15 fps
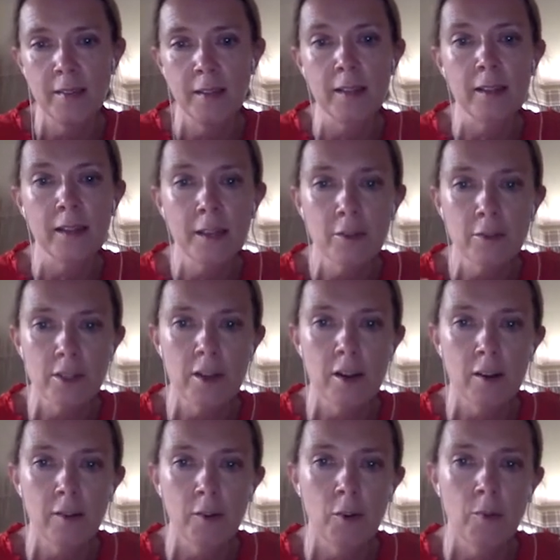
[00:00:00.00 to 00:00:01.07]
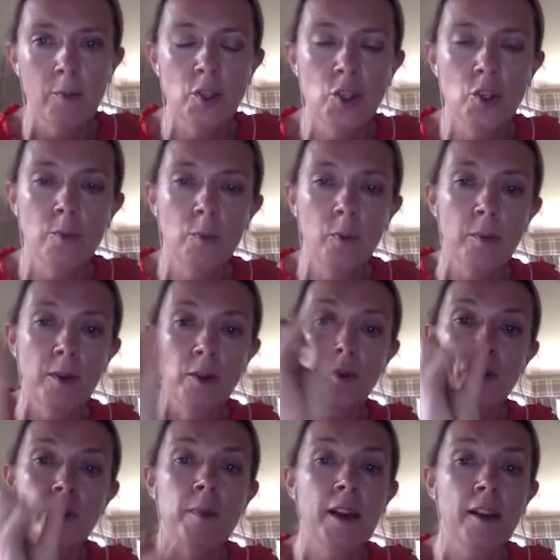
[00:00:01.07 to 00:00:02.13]
the clinical target volume, the tumour where we know
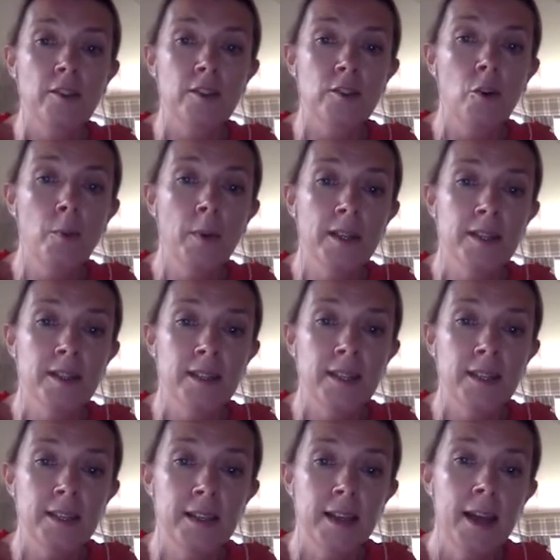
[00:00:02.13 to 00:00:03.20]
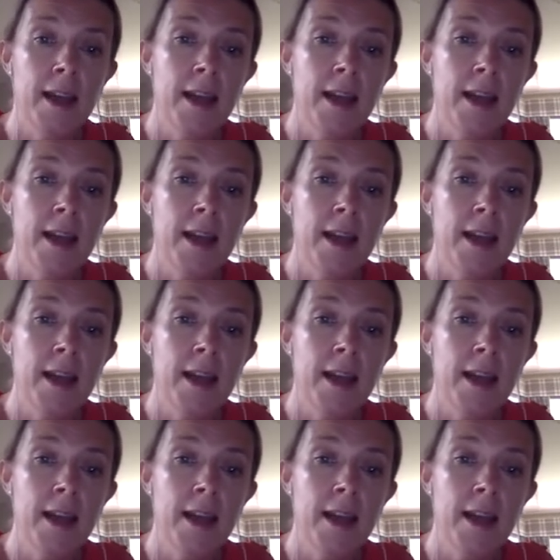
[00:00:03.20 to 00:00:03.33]
there's microscopic disease,